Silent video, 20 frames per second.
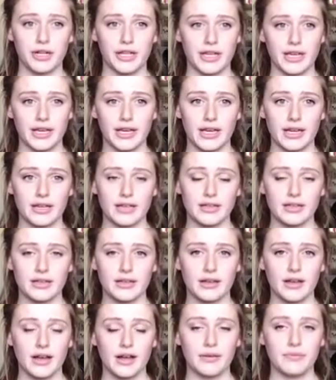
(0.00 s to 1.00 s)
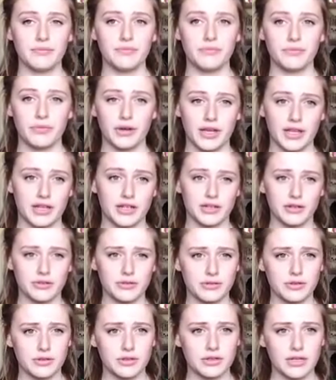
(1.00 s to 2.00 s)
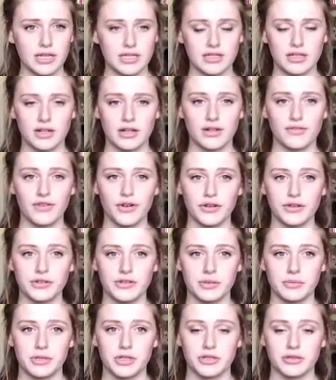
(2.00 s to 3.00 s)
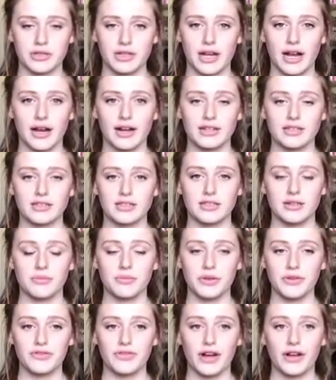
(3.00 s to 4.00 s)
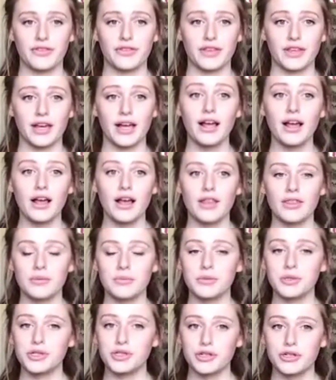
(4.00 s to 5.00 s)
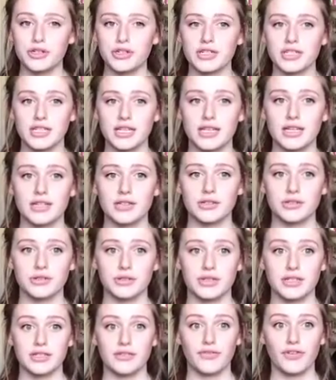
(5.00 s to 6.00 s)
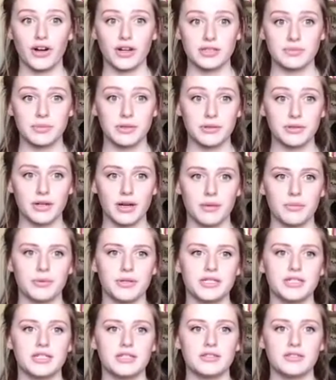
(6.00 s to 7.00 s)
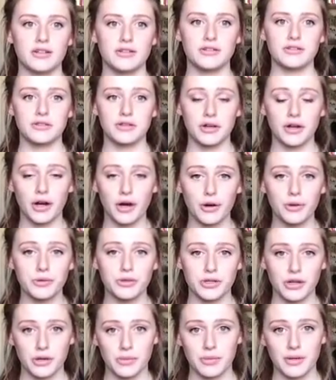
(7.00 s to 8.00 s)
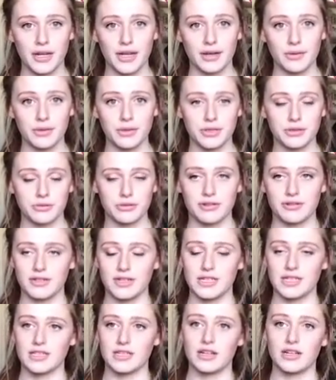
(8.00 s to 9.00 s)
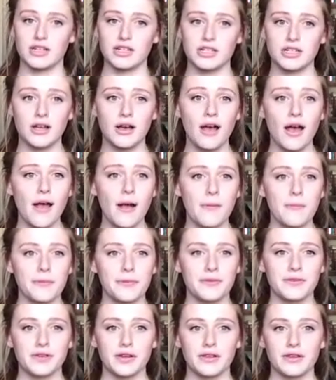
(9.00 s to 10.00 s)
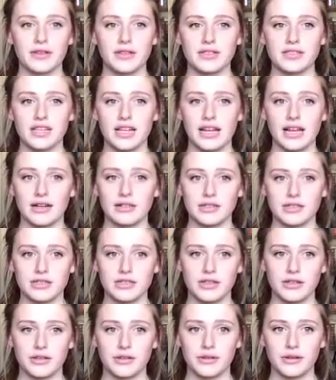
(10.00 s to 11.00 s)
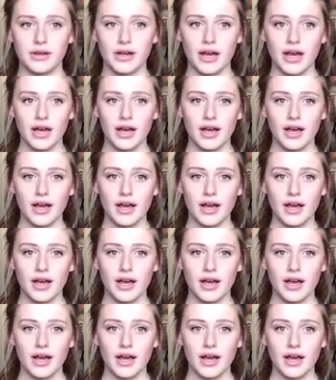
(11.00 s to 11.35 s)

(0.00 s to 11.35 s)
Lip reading: where they don't necessarily focus so much on the characters, and we found that the majority enjoyed a fast build-up, which is known as a cold opening, which we researched. So this allowed us to